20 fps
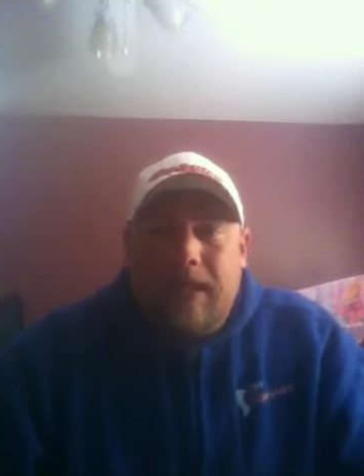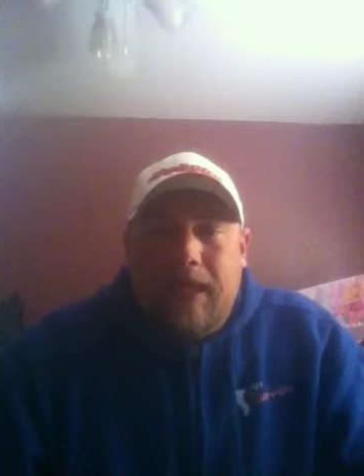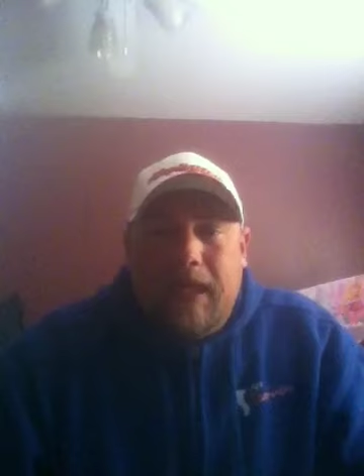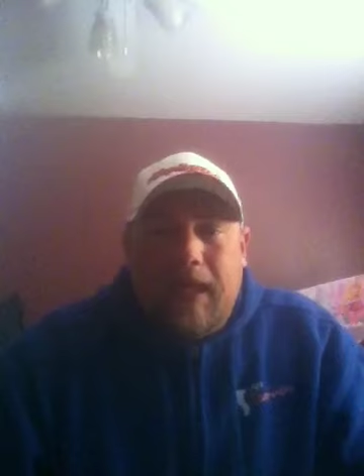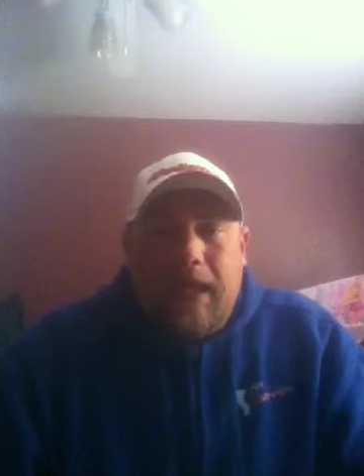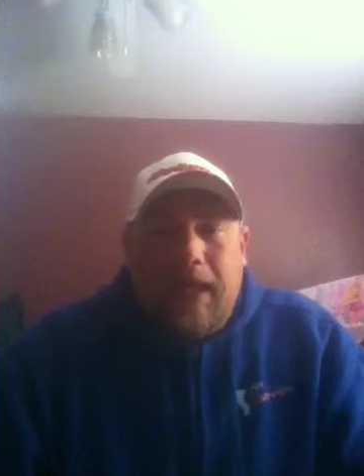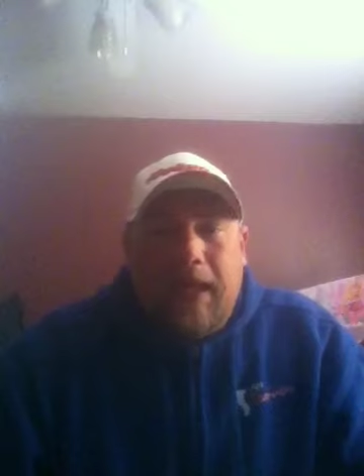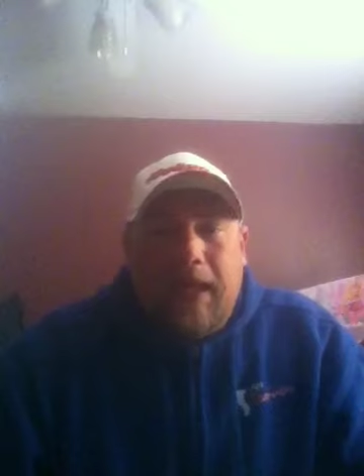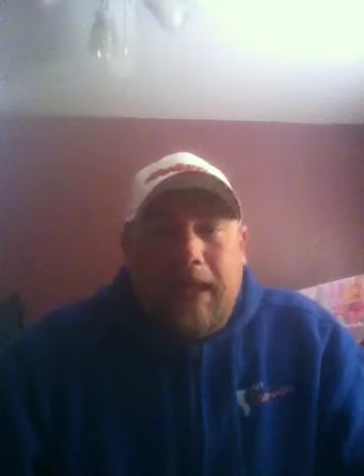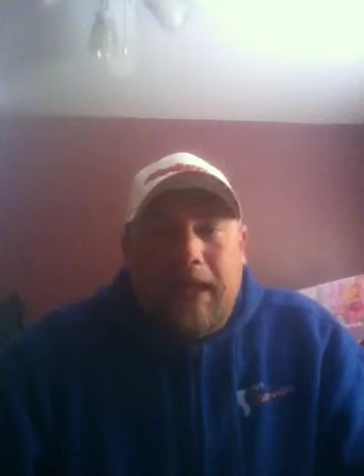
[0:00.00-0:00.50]

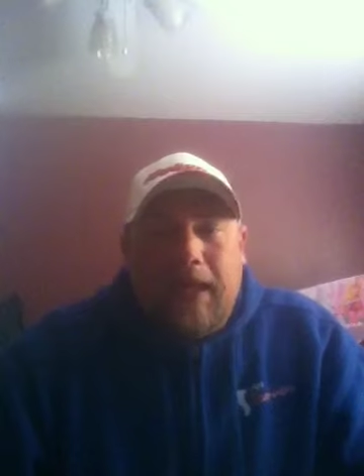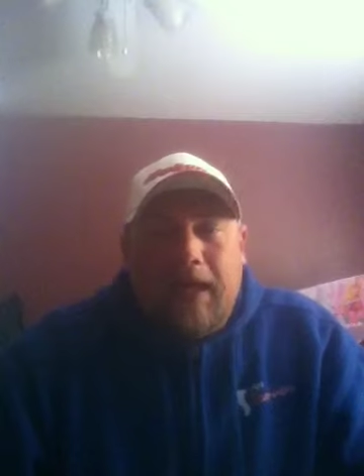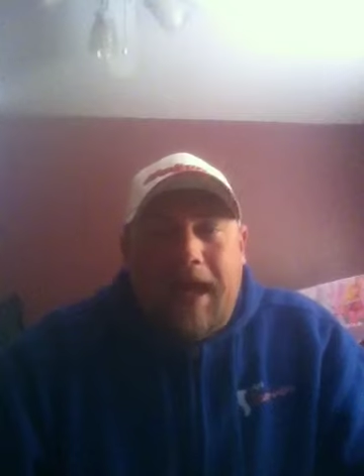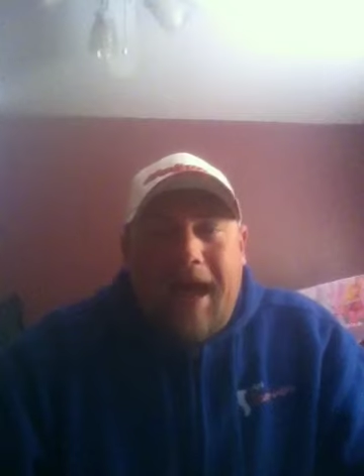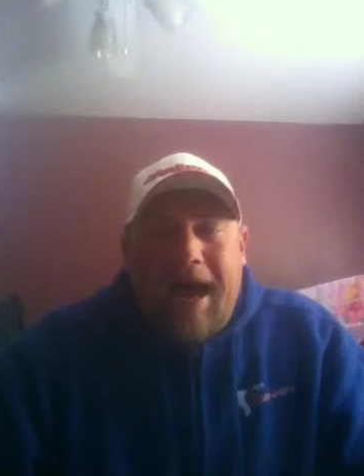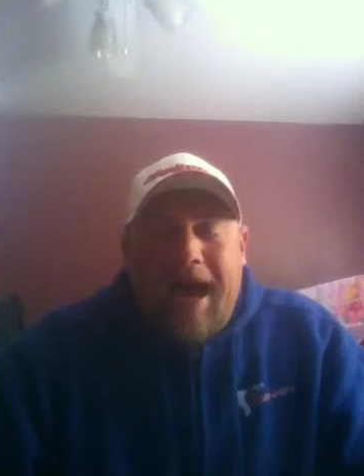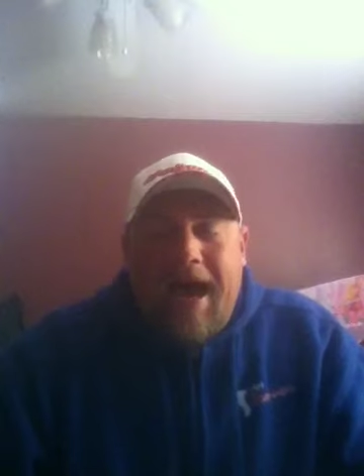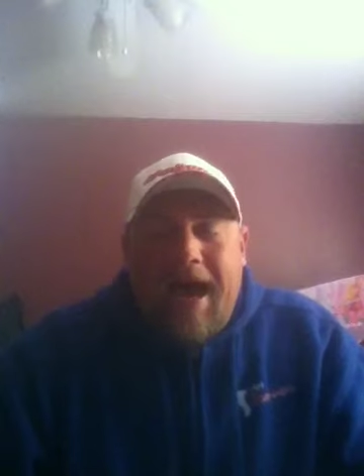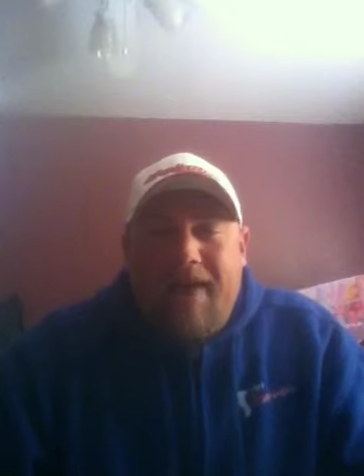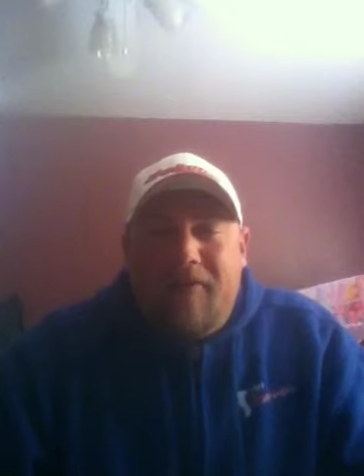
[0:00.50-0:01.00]

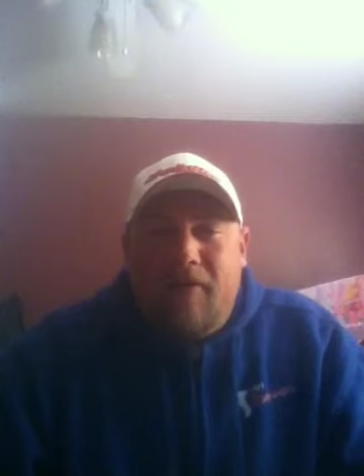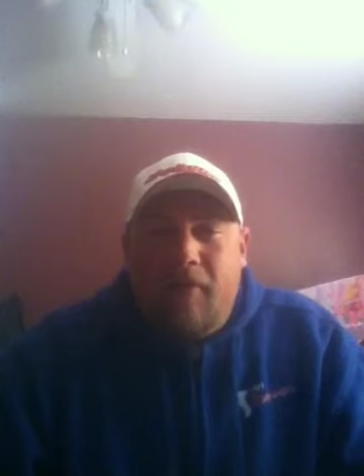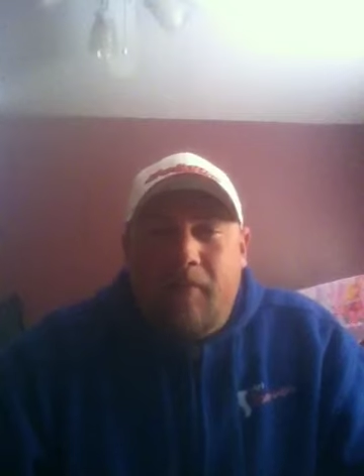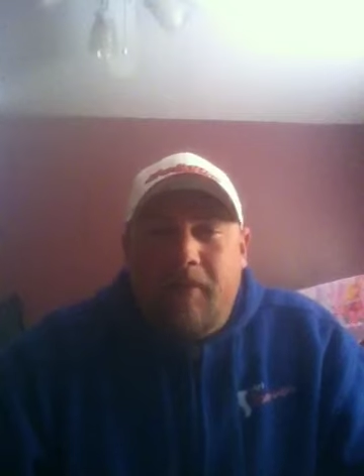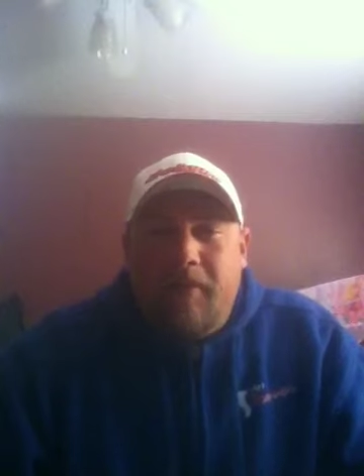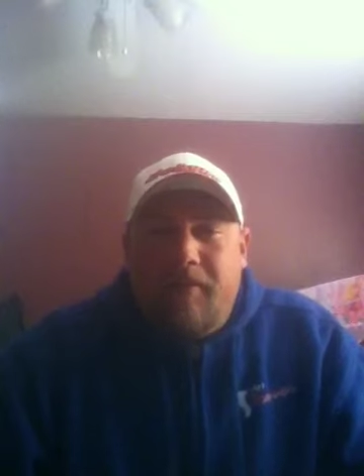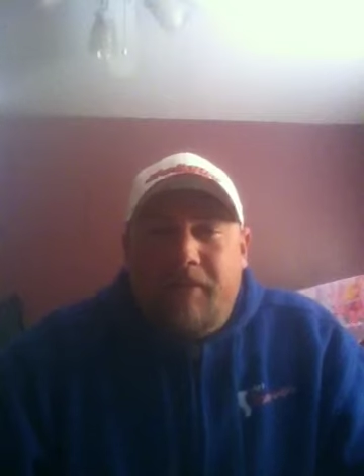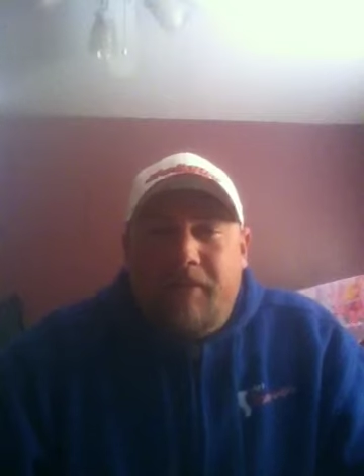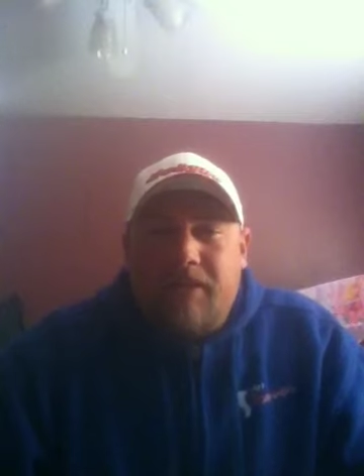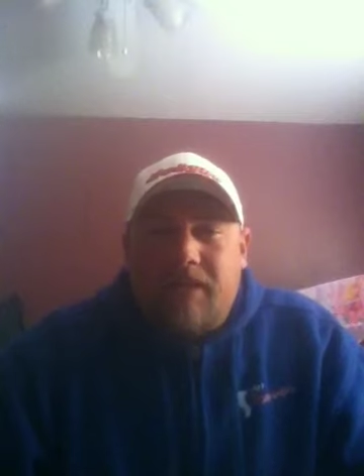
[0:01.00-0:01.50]
I haven't
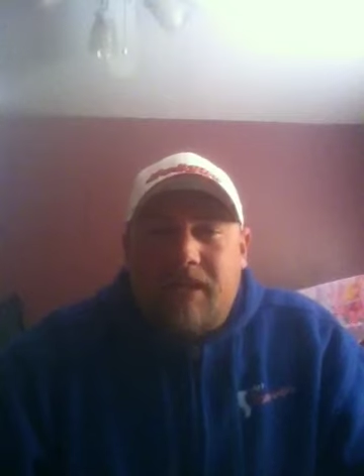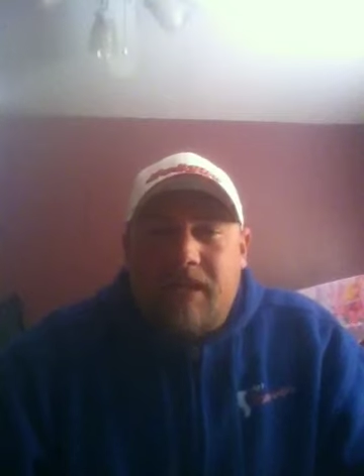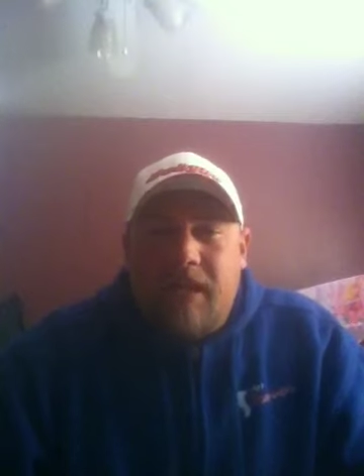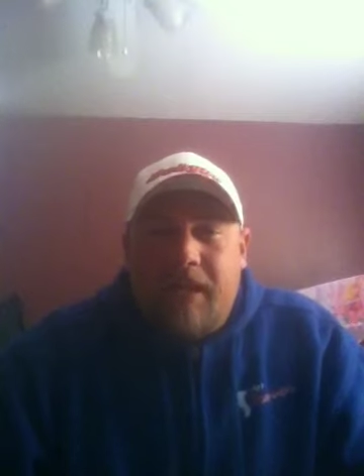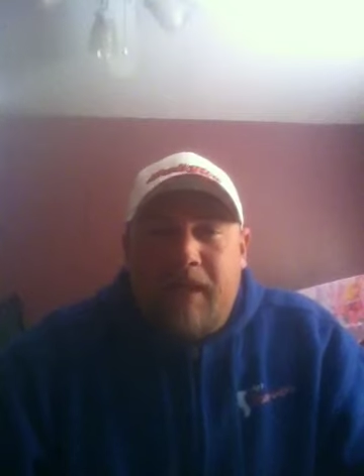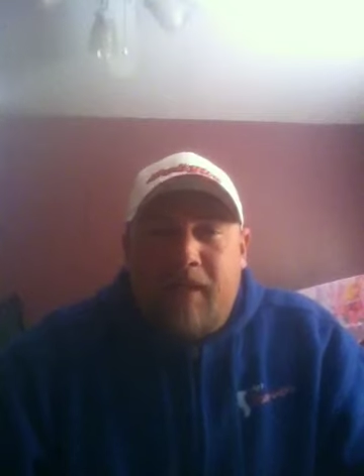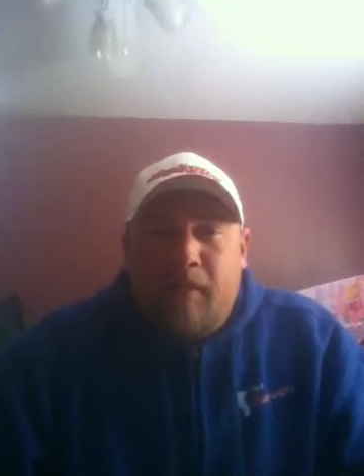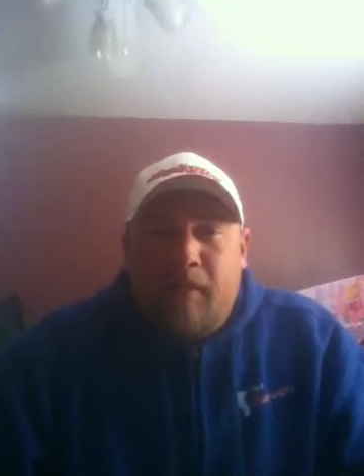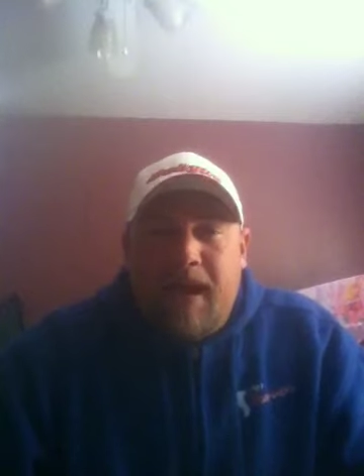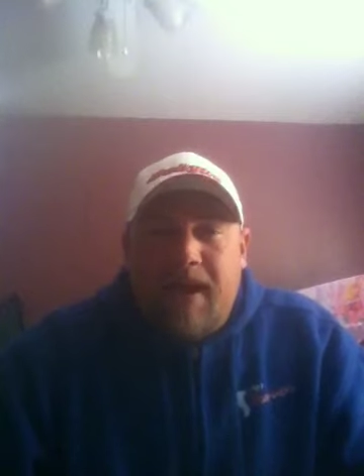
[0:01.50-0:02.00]
been fishing
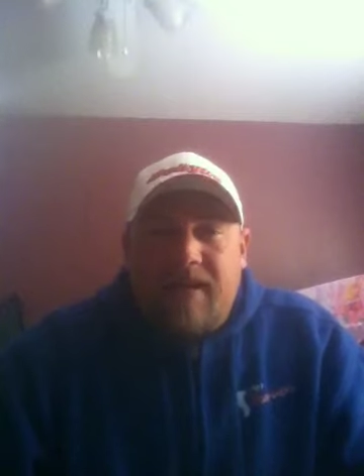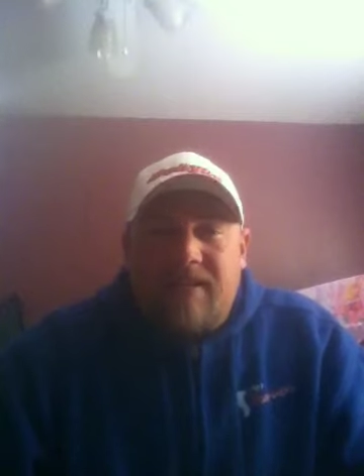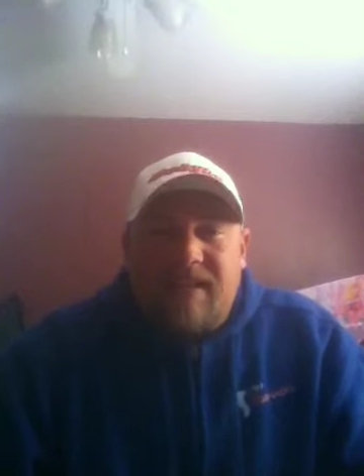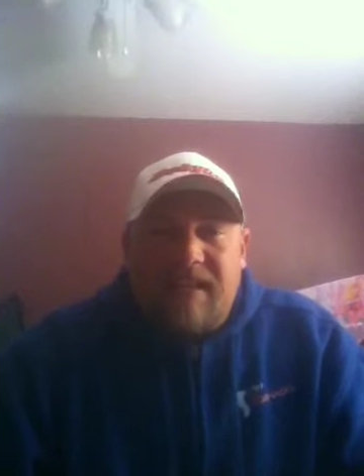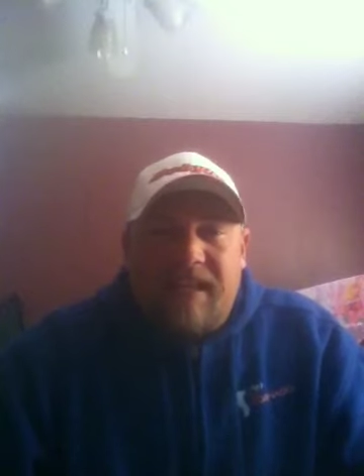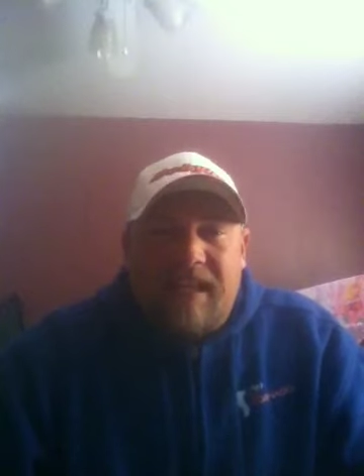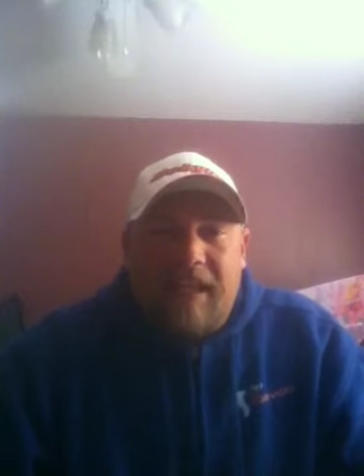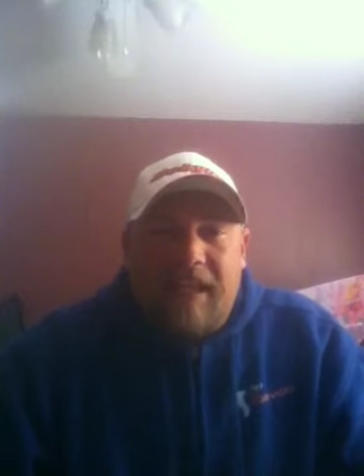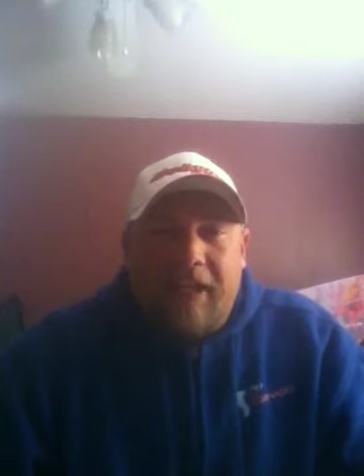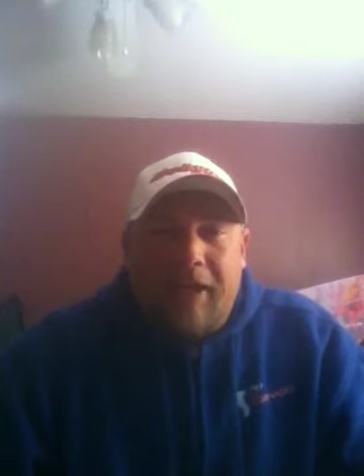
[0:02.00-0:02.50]
in the backs
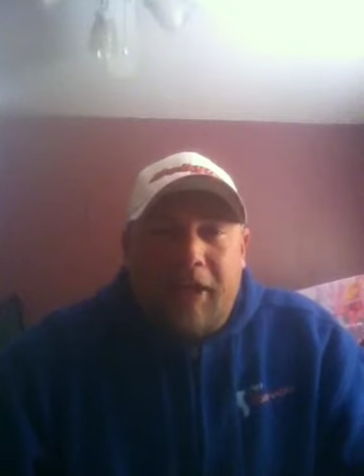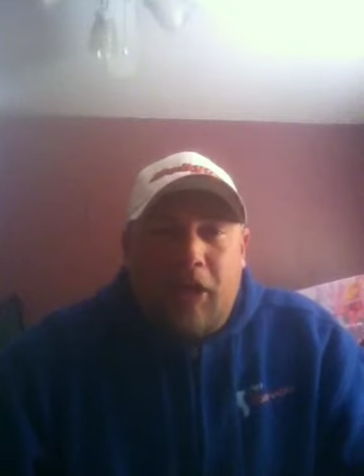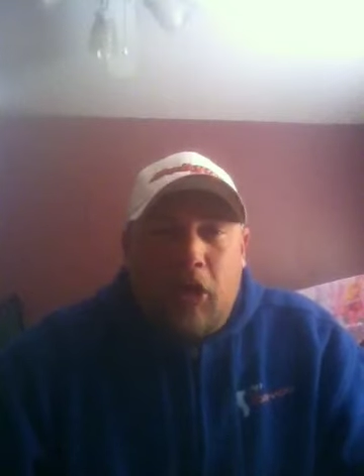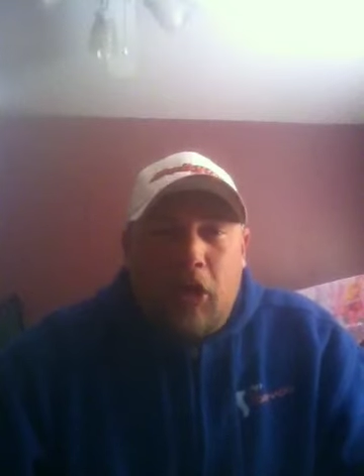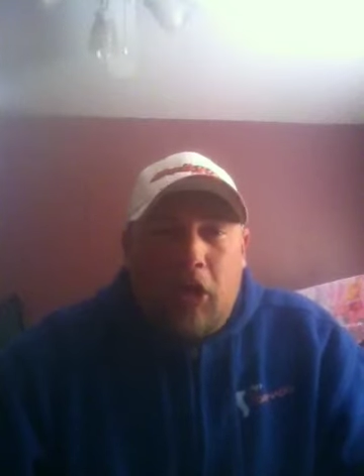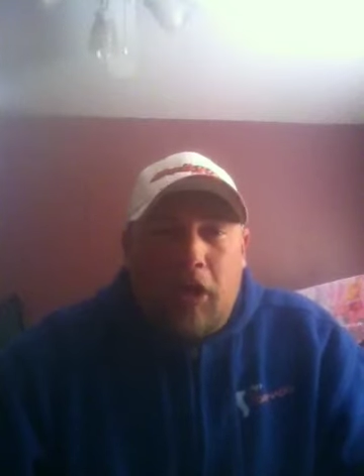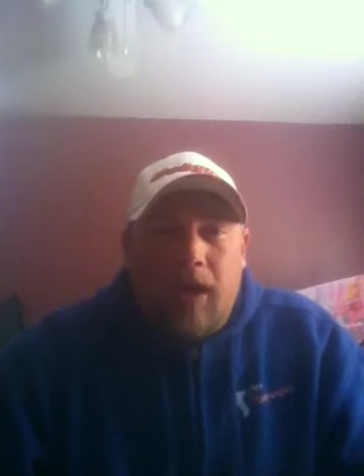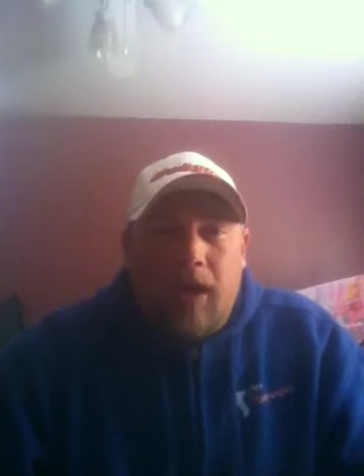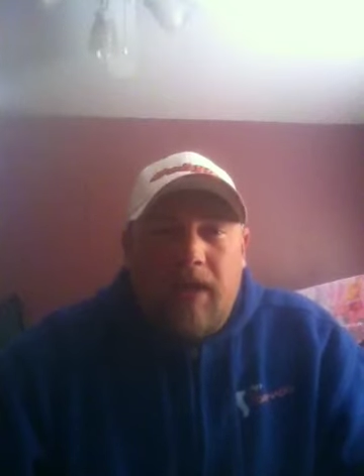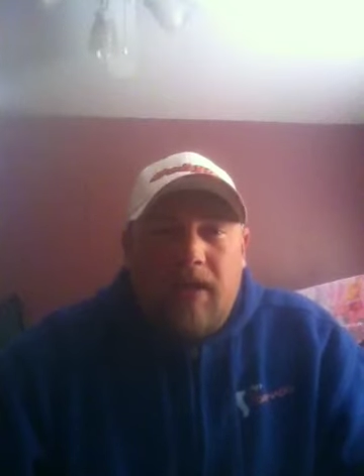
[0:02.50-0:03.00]
of any
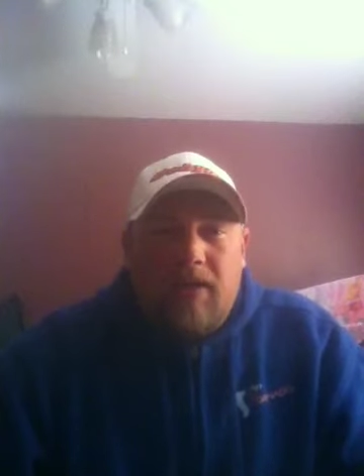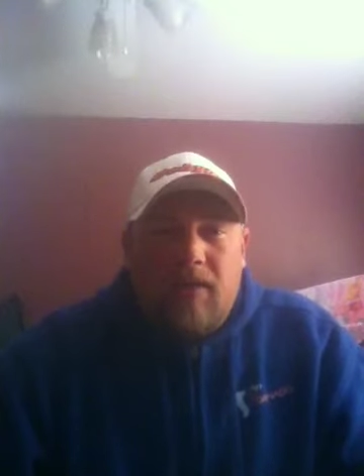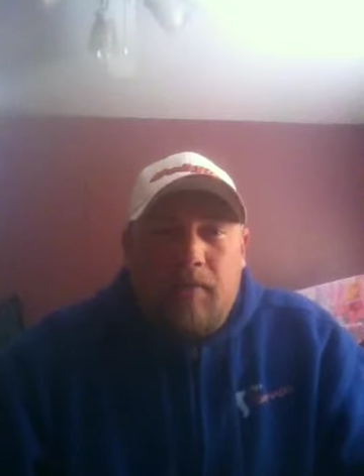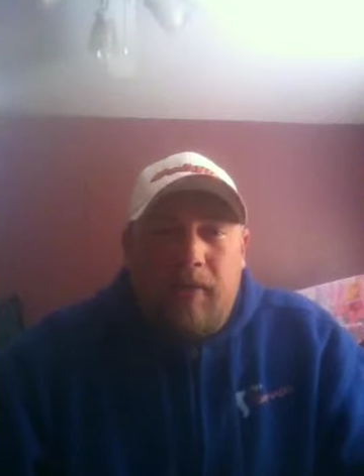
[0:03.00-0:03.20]
creeks,